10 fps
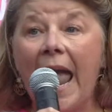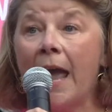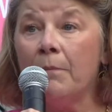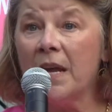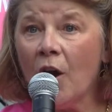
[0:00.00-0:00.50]

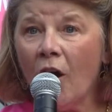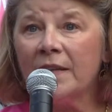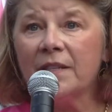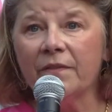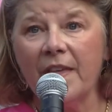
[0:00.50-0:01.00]
And
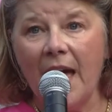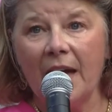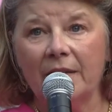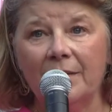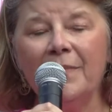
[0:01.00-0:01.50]
because of
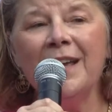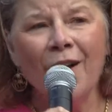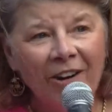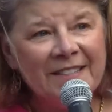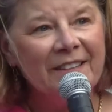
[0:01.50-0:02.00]
that,
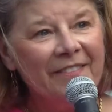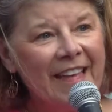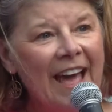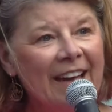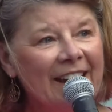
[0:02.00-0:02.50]
because of
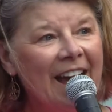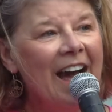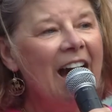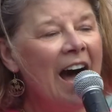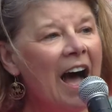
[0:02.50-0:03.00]
that,
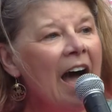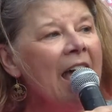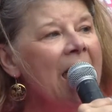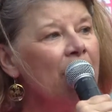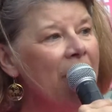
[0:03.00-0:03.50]
I
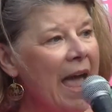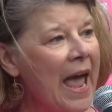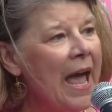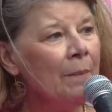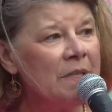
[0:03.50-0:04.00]
am
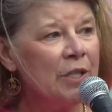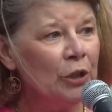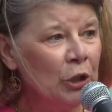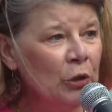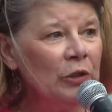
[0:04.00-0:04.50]

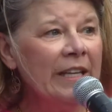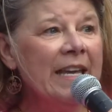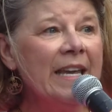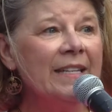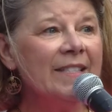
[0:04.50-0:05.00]
absolutely
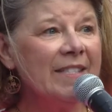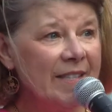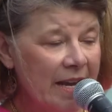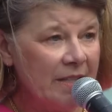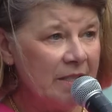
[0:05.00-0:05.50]

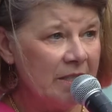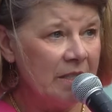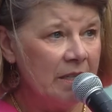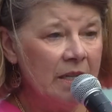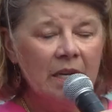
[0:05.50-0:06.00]

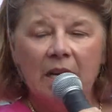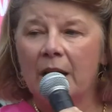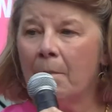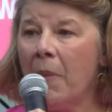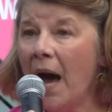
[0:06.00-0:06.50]
incensed
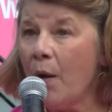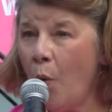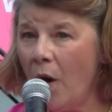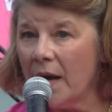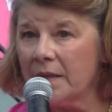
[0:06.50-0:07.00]
by
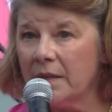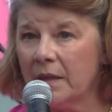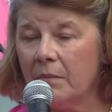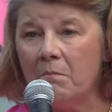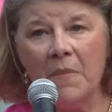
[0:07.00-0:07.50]
what
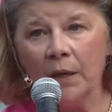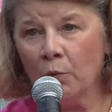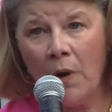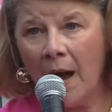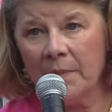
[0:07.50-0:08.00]
Mitt
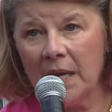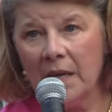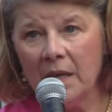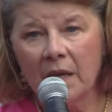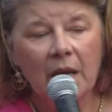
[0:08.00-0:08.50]
Romney
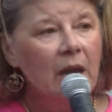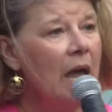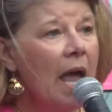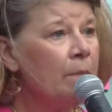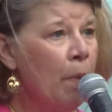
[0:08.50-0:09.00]

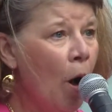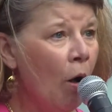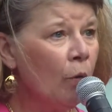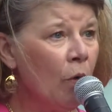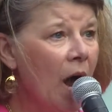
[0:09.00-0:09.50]
and
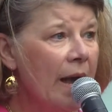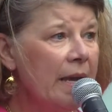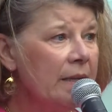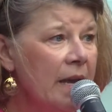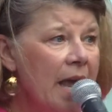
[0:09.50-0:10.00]
Paul
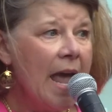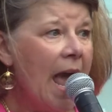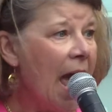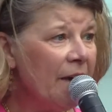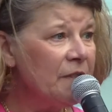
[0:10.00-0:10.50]
Ryan
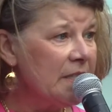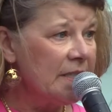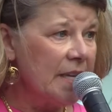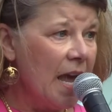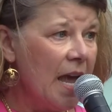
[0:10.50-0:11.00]
have to
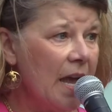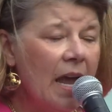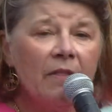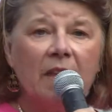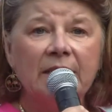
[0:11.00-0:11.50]
say
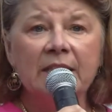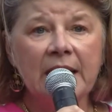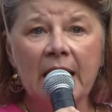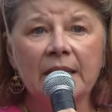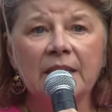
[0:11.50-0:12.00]
and the
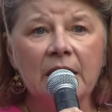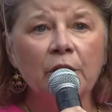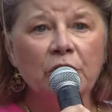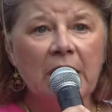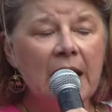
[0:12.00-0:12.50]
stance
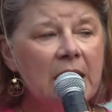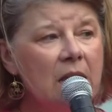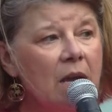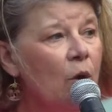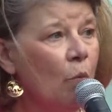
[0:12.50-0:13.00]
they're
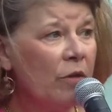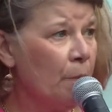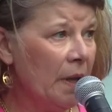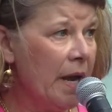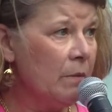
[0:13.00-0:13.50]
taking with
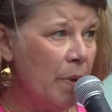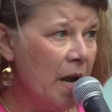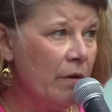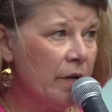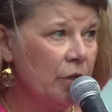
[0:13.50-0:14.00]
Planned
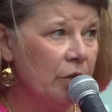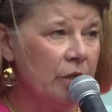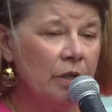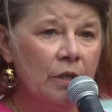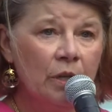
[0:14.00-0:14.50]

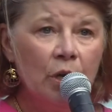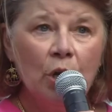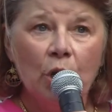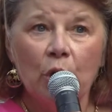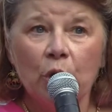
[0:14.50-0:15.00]
Parenthood.
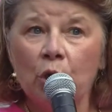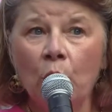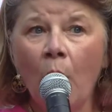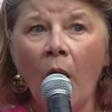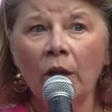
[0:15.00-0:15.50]

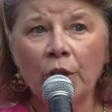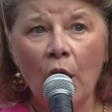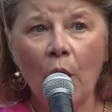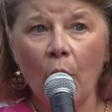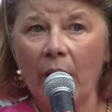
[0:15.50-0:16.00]
You all
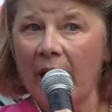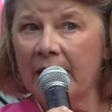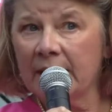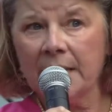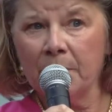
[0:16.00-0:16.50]
know,
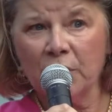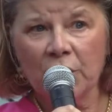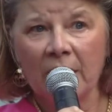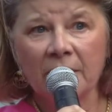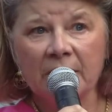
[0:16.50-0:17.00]
and as
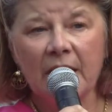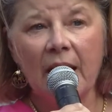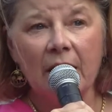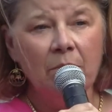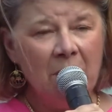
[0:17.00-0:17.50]
Michelle
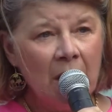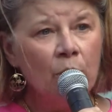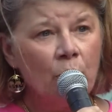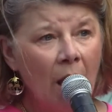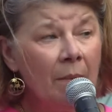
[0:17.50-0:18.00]
said,
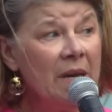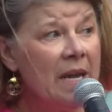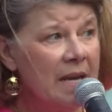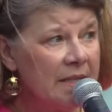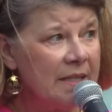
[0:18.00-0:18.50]
Mitt Romney
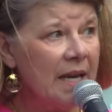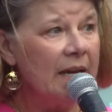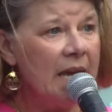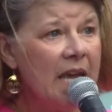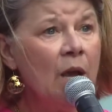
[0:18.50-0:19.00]
has
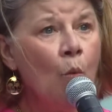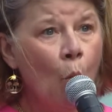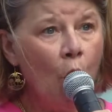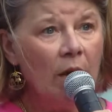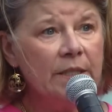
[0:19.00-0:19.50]
said he
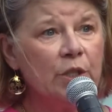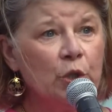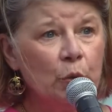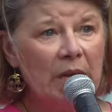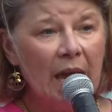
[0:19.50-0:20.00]
wants
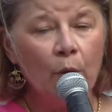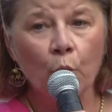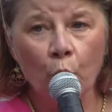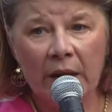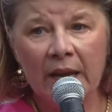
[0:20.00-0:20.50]
to get
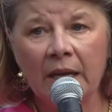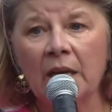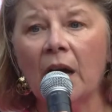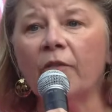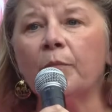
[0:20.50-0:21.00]

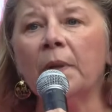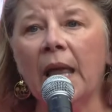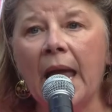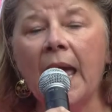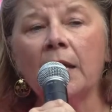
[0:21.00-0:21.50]
rid of
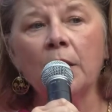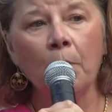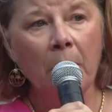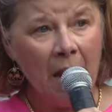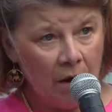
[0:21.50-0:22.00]
Planned
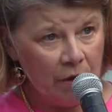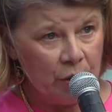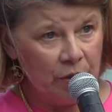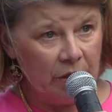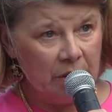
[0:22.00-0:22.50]

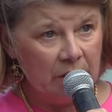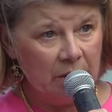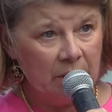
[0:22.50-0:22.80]
Parenthood.